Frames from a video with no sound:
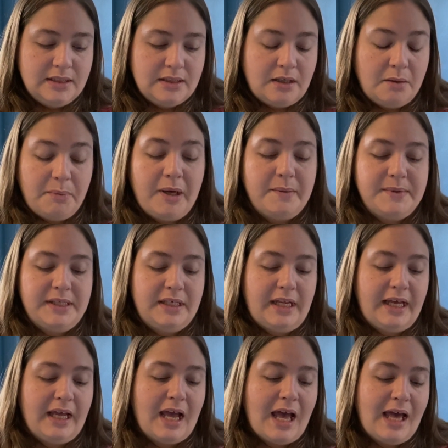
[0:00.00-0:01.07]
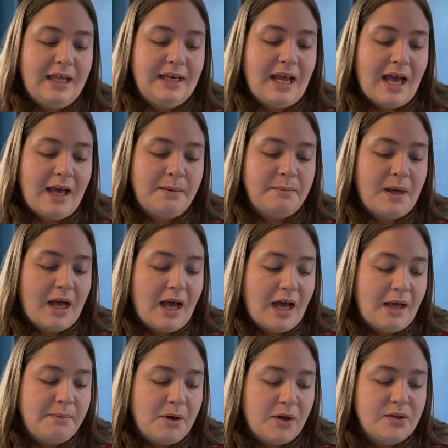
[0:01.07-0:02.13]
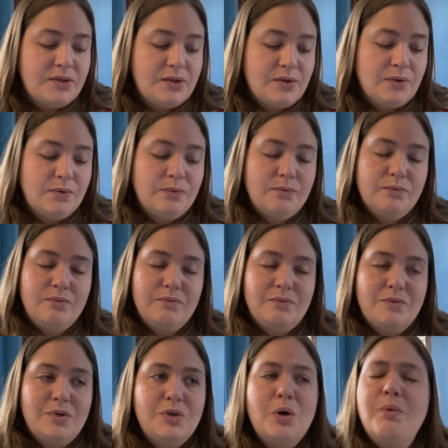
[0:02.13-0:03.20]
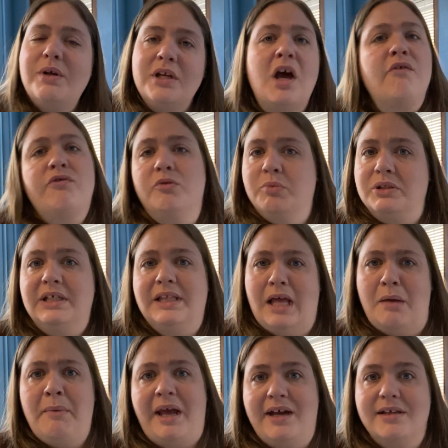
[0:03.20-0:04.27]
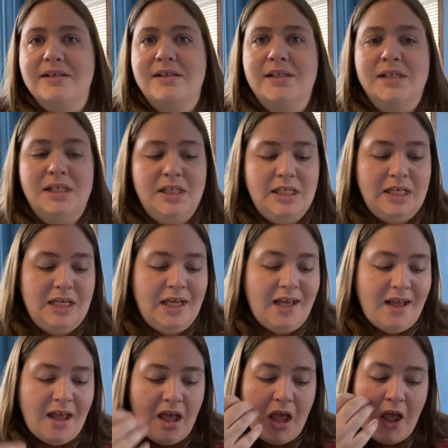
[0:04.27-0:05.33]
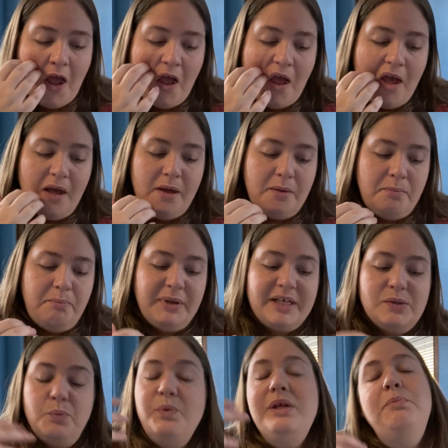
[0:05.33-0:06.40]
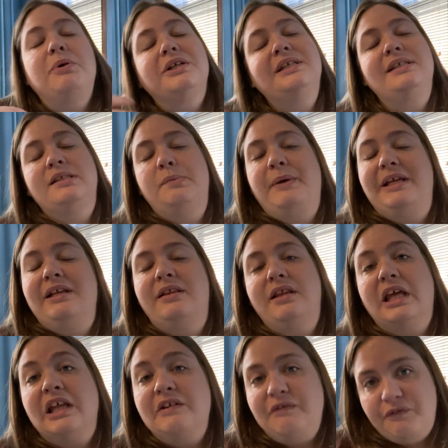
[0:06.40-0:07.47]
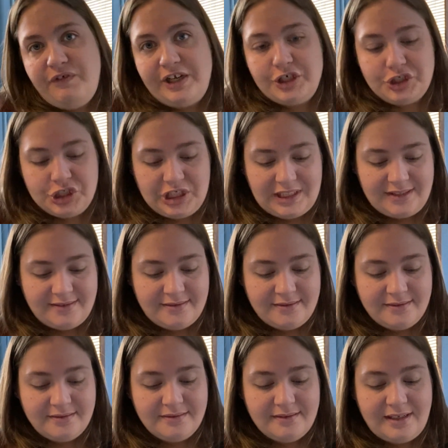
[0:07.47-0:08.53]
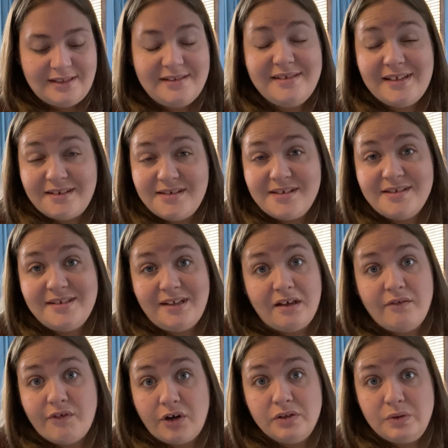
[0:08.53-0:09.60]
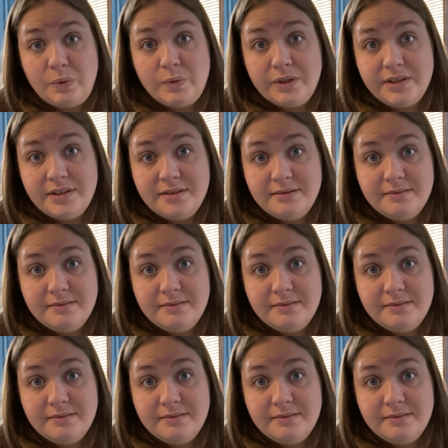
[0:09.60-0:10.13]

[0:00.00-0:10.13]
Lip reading: On Palm Sunday. And I'm also so uncomfortable at that Mass because we participate in the conviction and sentencing of our Lord.